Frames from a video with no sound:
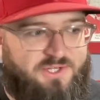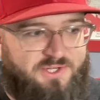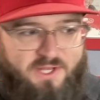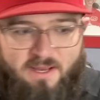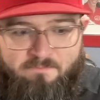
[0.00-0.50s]

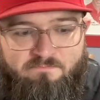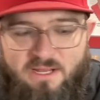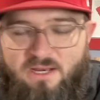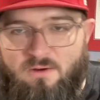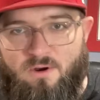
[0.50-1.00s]
just like a
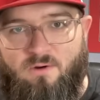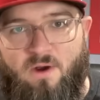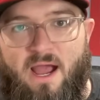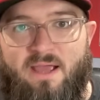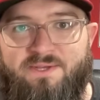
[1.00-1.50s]
meteoric
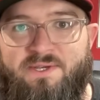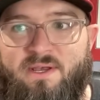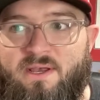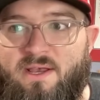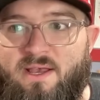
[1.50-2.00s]
rise.
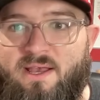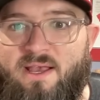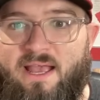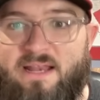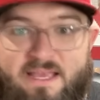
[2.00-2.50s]

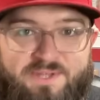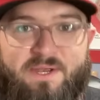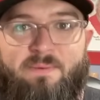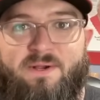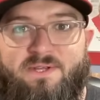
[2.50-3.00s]
And he gets
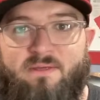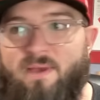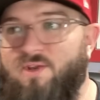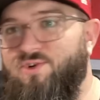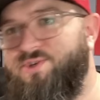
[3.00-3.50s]
up here to the
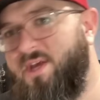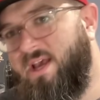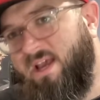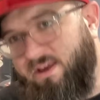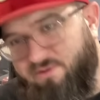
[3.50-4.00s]
majors.
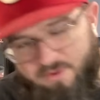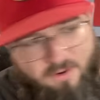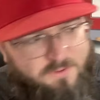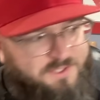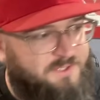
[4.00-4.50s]
He
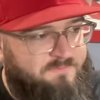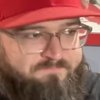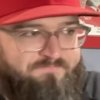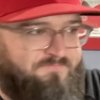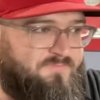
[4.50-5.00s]
throws
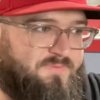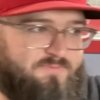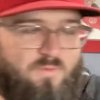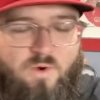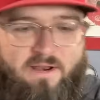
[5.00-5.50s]

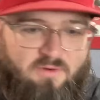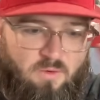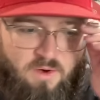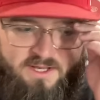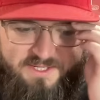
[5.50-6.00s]
whatever
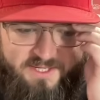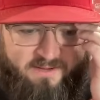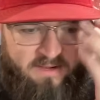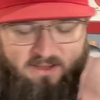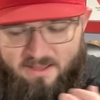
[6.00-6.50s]
it was.
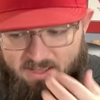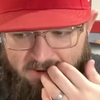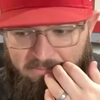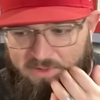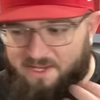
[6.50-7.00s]

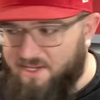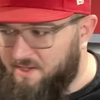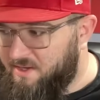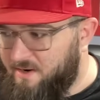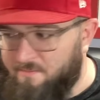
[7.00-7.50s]
I'm blanking
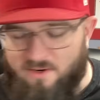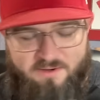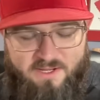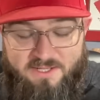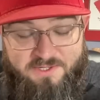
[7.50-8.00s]
on the number.
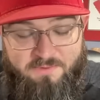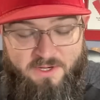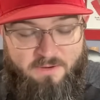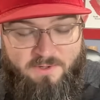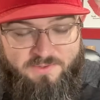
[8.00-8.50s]
Got so many
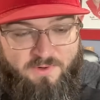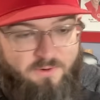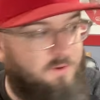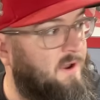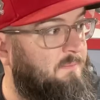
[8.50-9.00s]
numbers
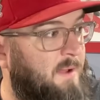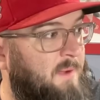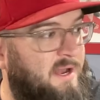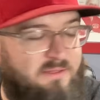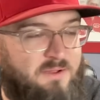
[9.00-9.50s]
running around my
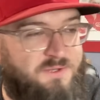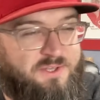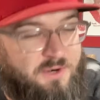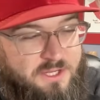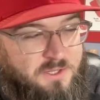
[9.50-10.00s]
mind. I think it was
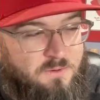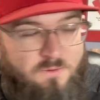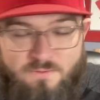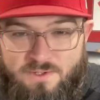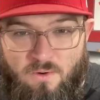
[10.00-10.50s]

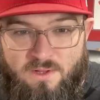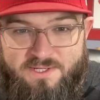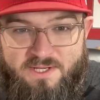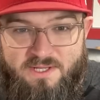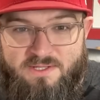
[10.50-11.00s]
32
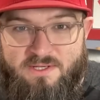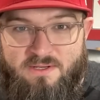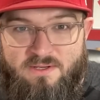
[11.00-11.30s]
scoreless innings,